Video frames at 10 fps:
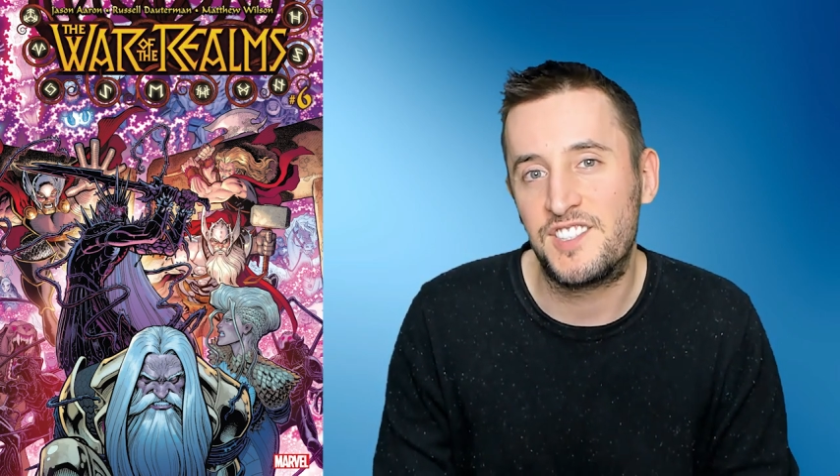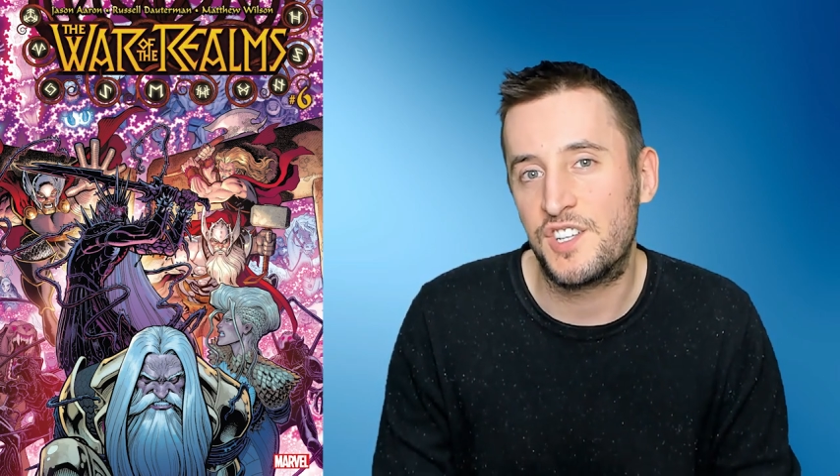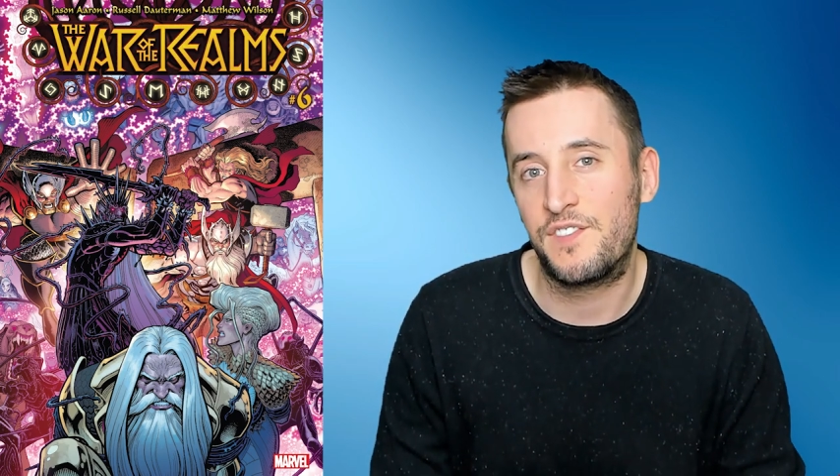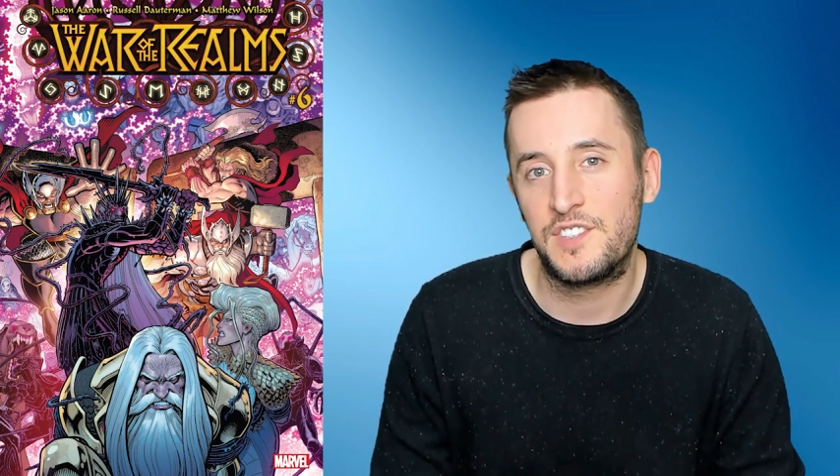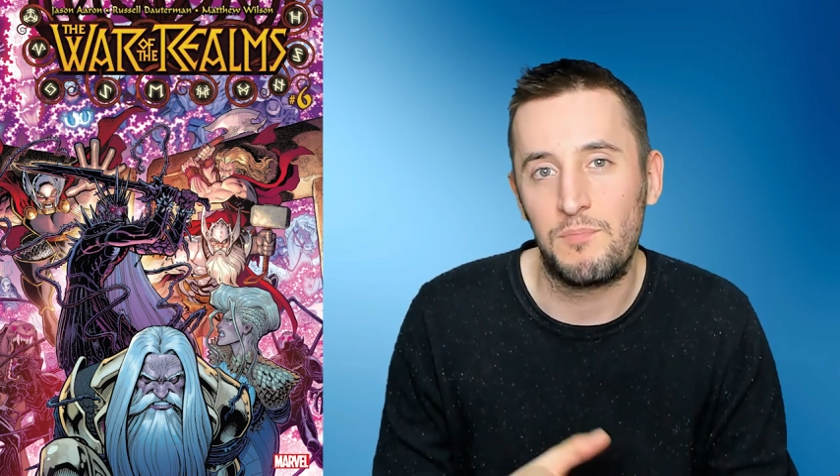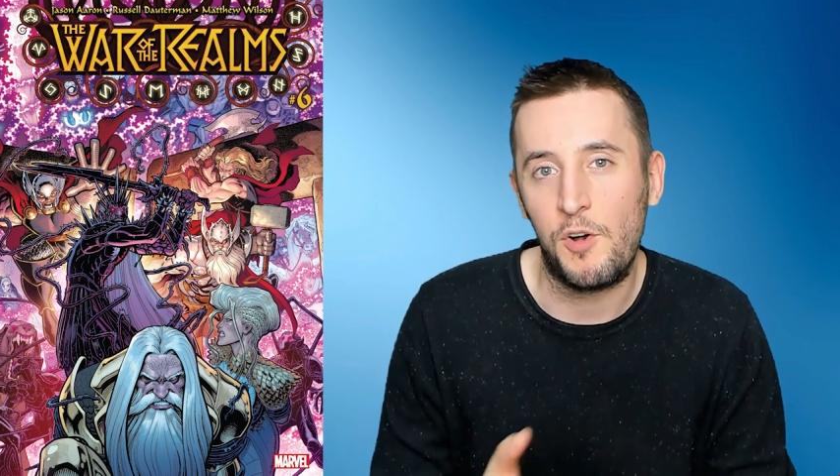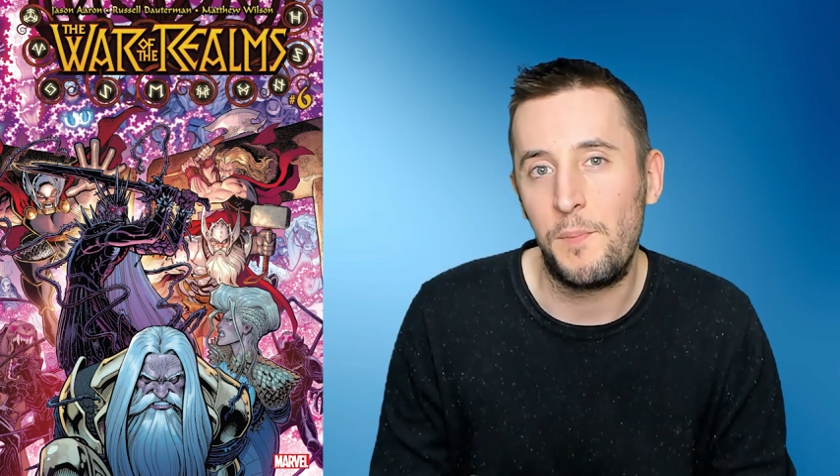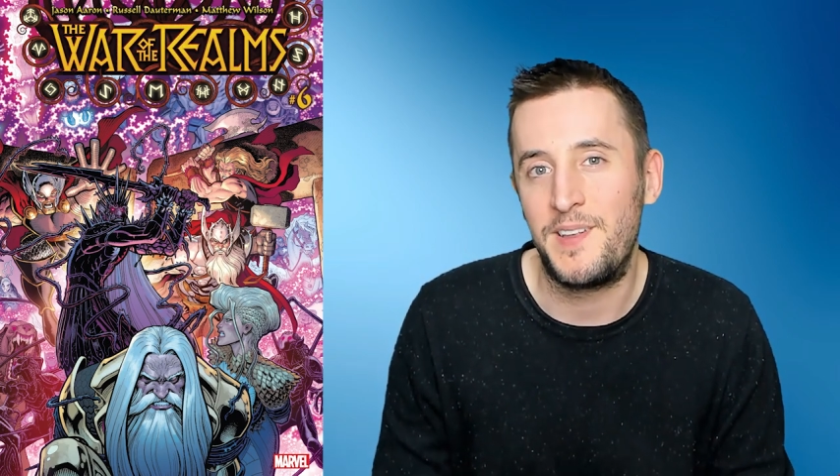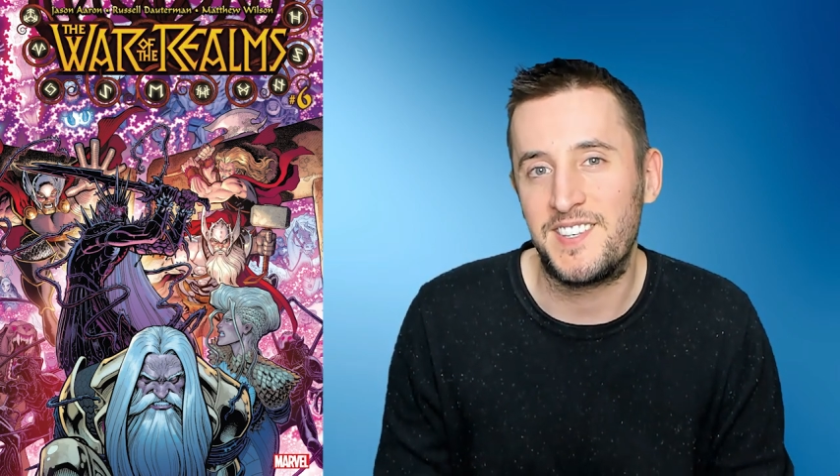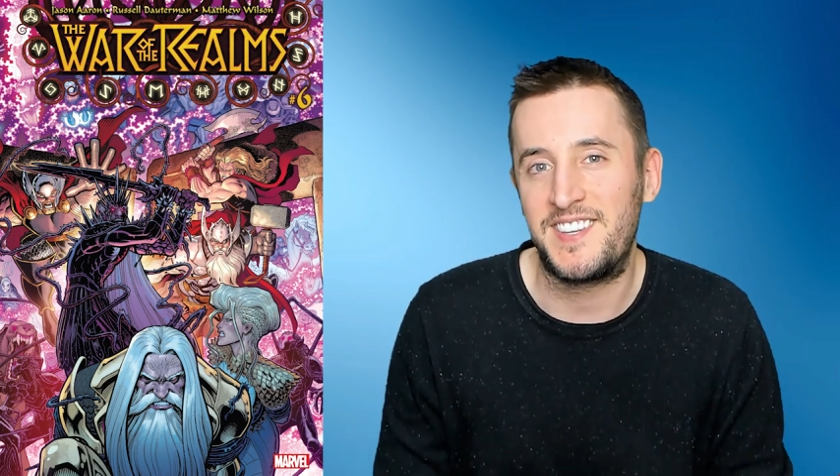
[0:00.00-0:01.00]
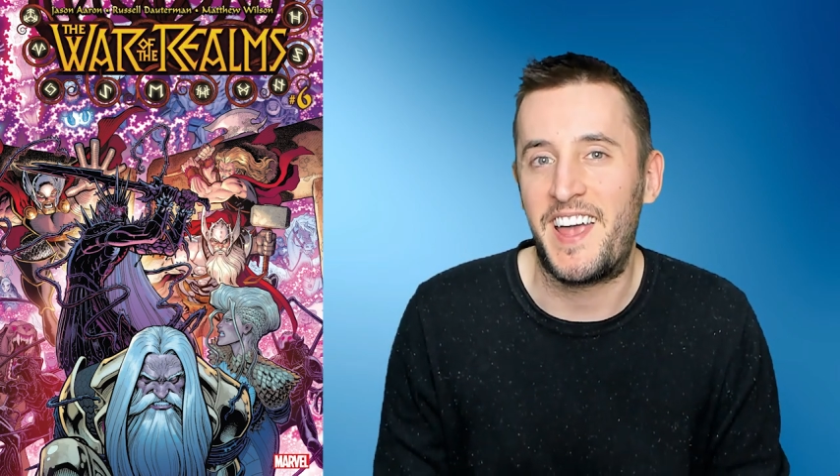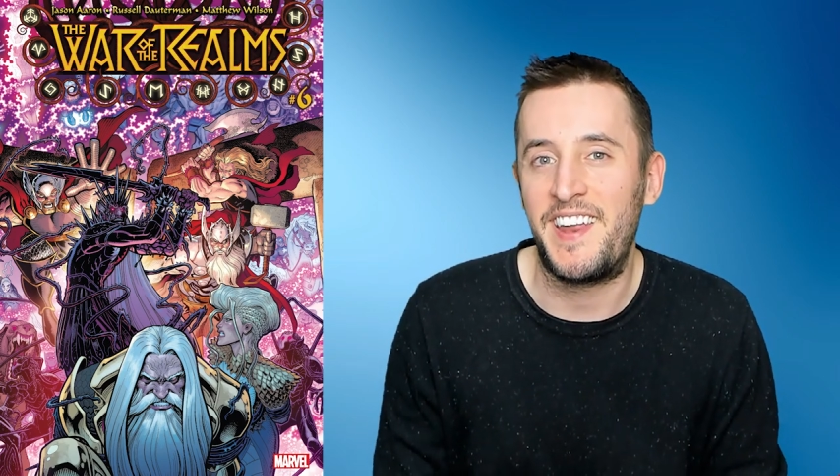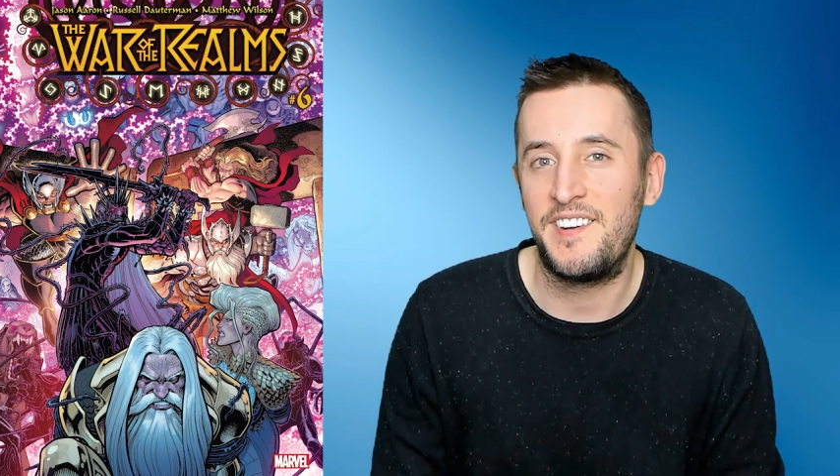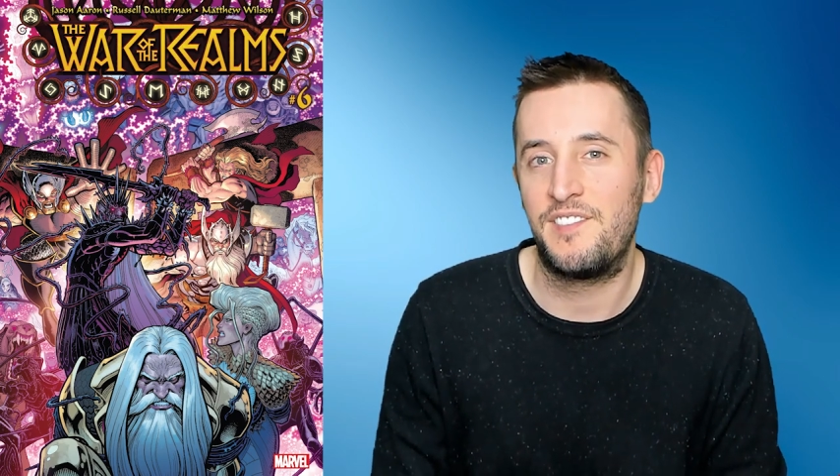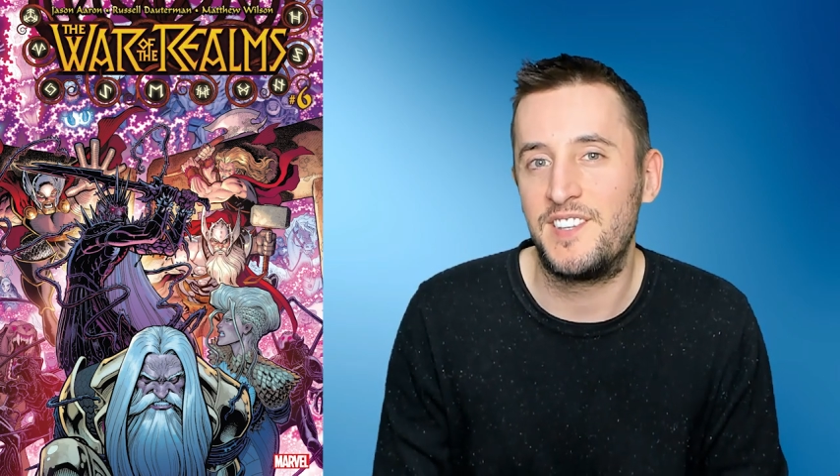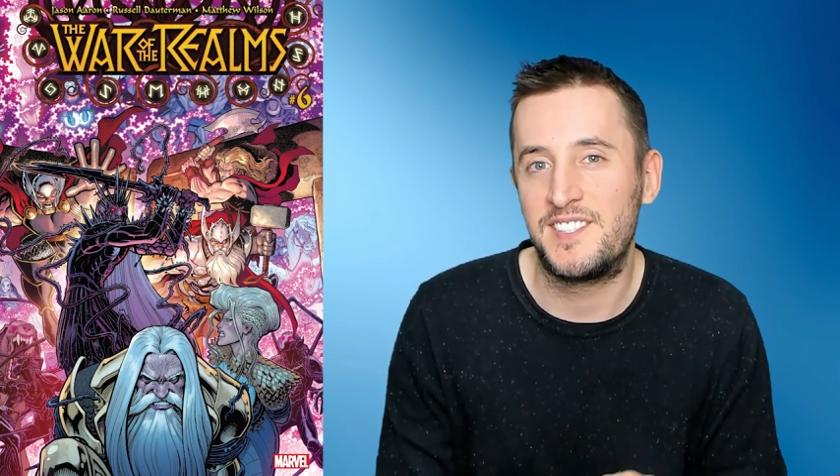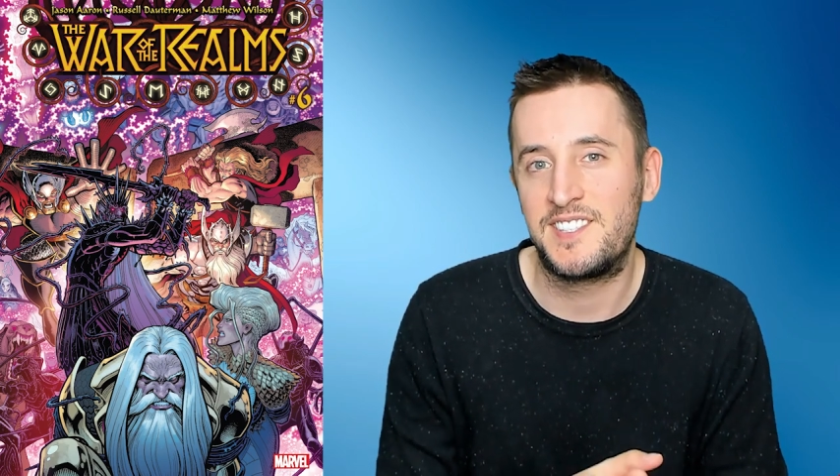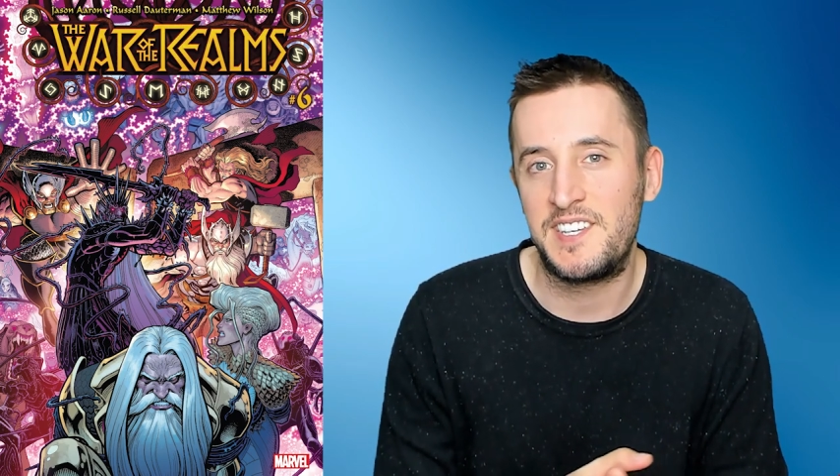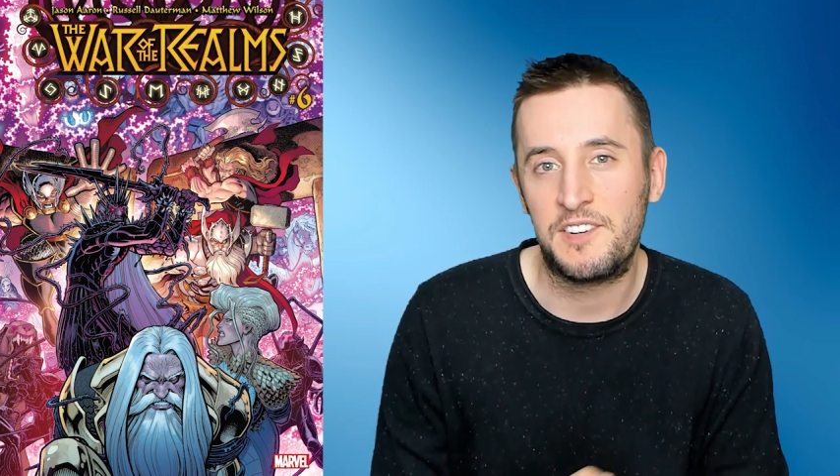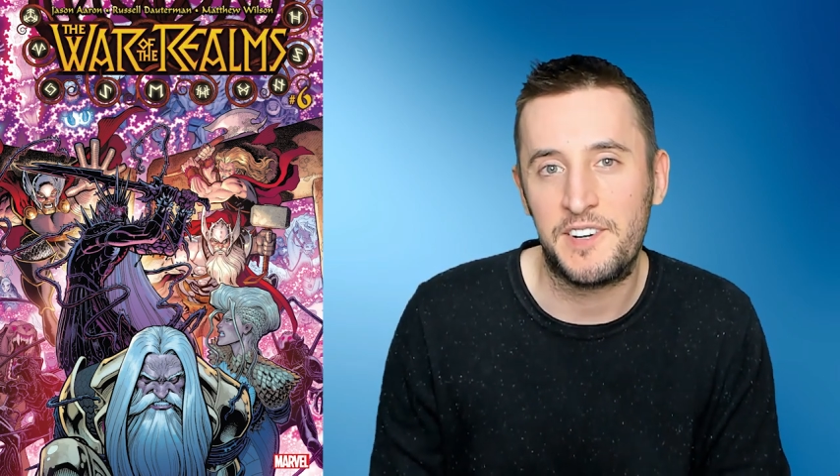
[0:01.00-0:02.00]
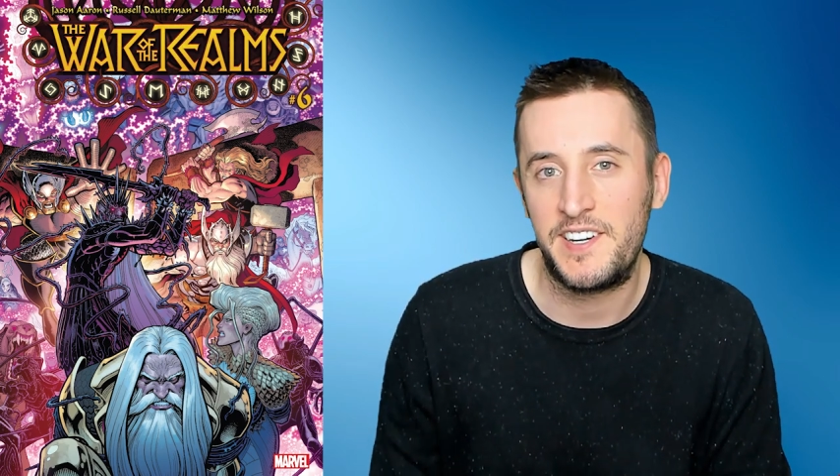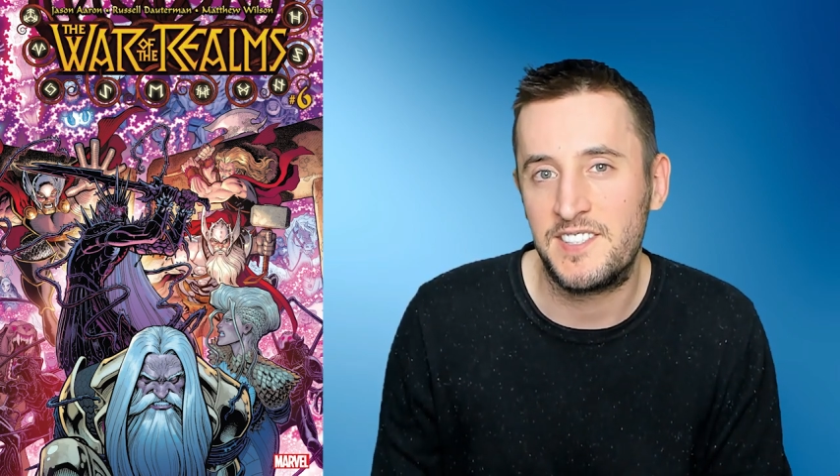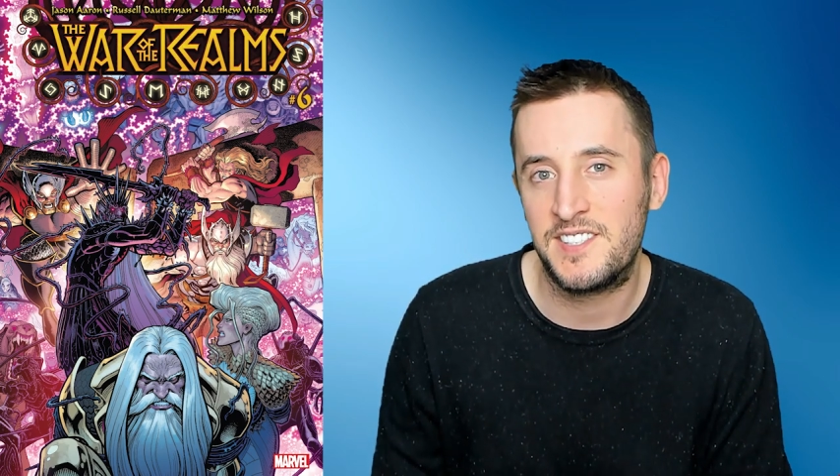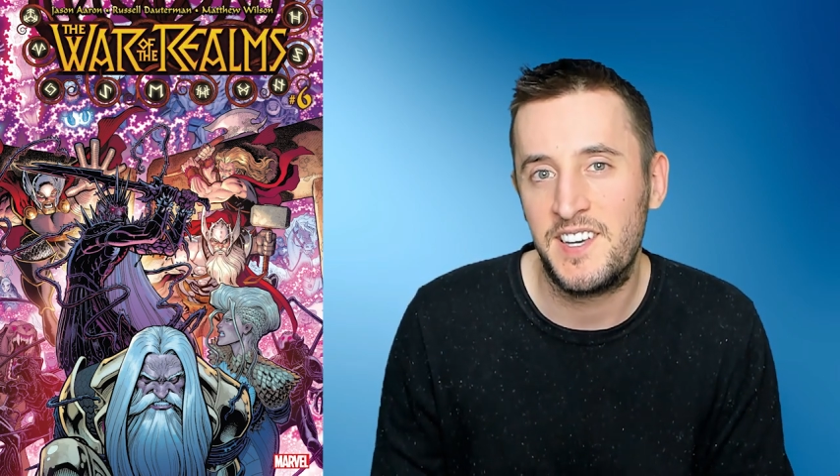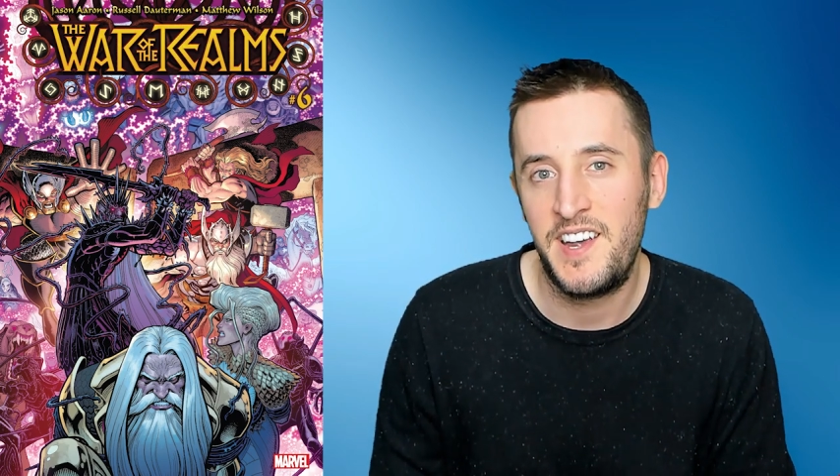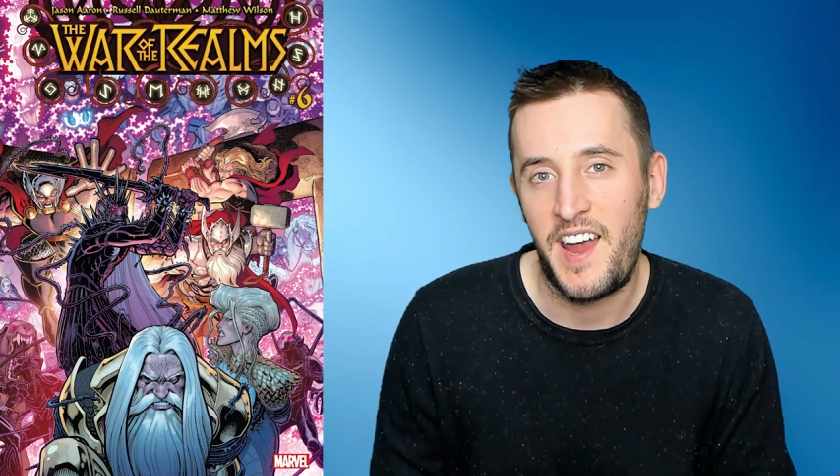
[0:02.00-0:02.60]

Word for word: service moments at the end of this series,